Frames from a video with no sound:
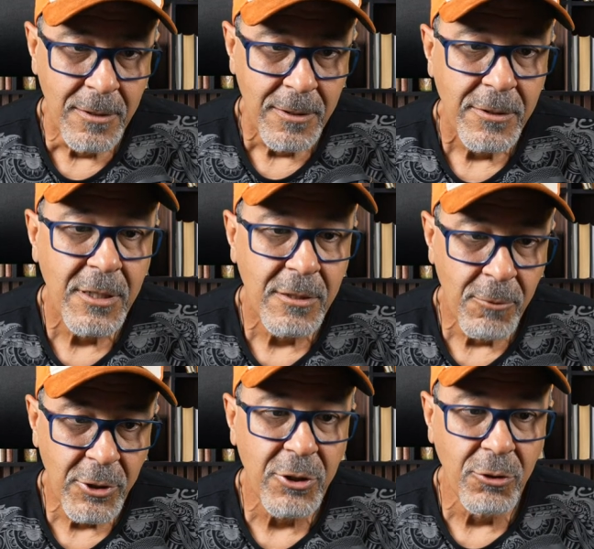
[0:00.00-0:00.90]
she is
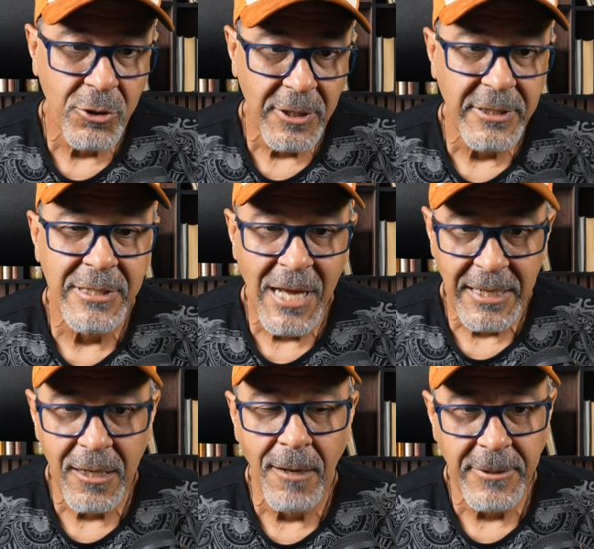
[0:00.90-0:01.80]
more socialist,
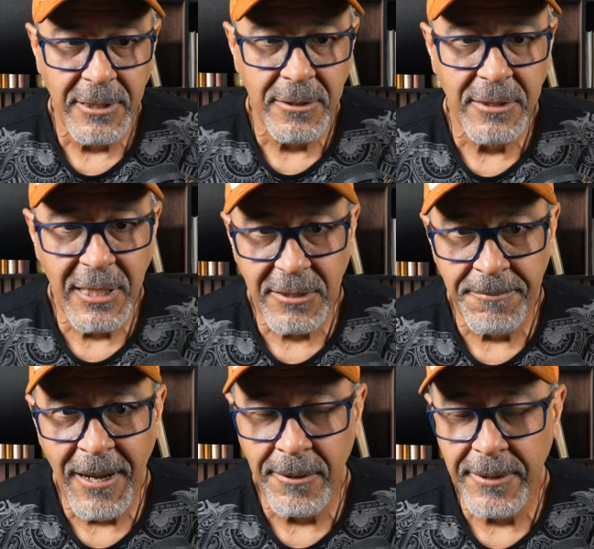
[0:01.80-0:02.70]
not communist. Yes,
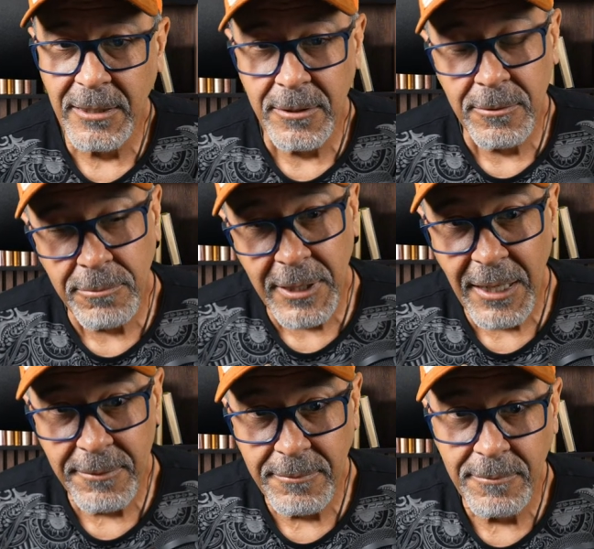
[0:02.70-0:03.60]
Mal, that's what
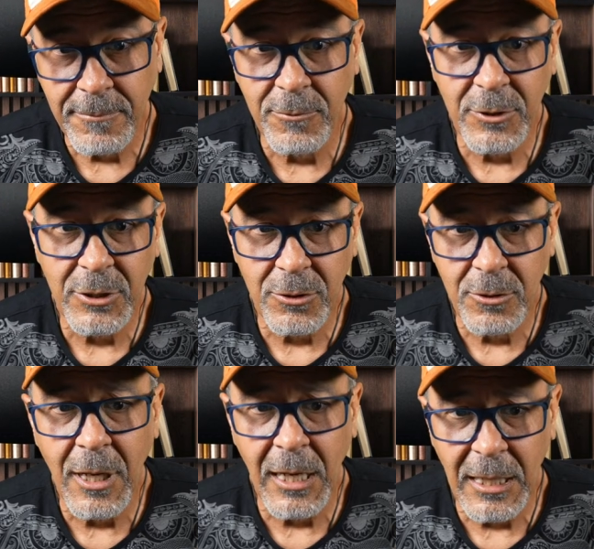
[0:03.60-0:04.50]
I was
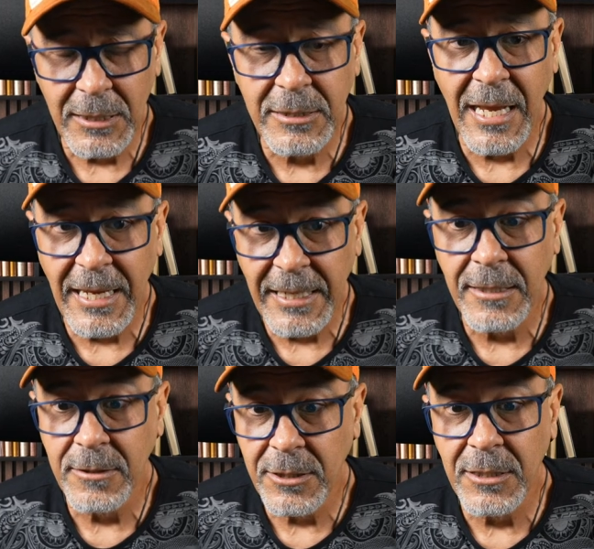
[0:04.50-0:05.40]
saying.
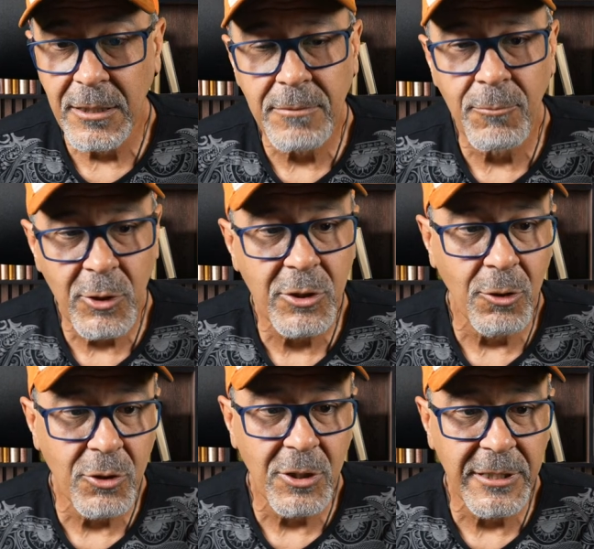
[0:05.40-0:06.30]
Is she is more
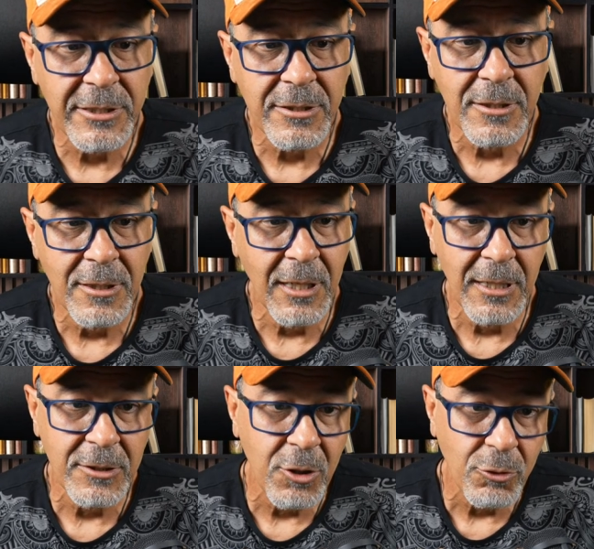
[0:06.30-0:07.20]
socialist,
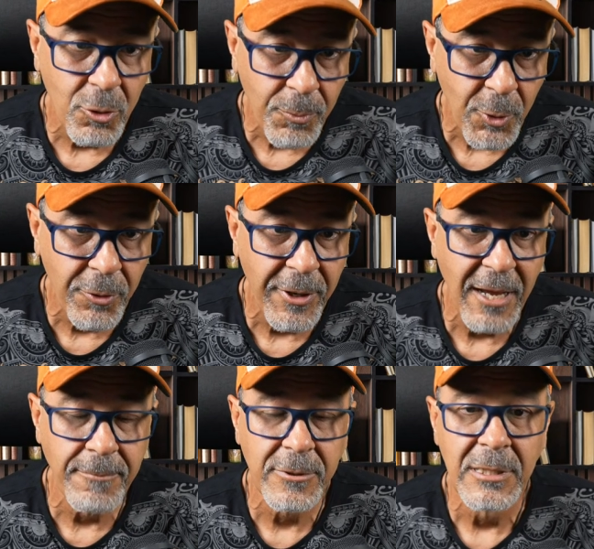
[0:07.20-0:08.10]
social
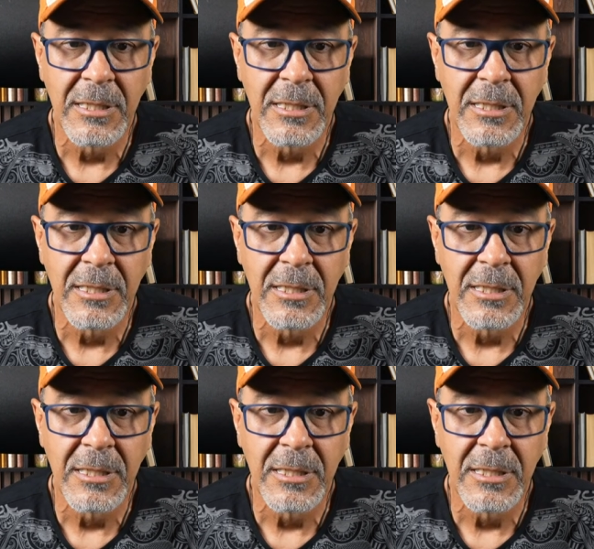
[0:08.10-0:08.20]
programs,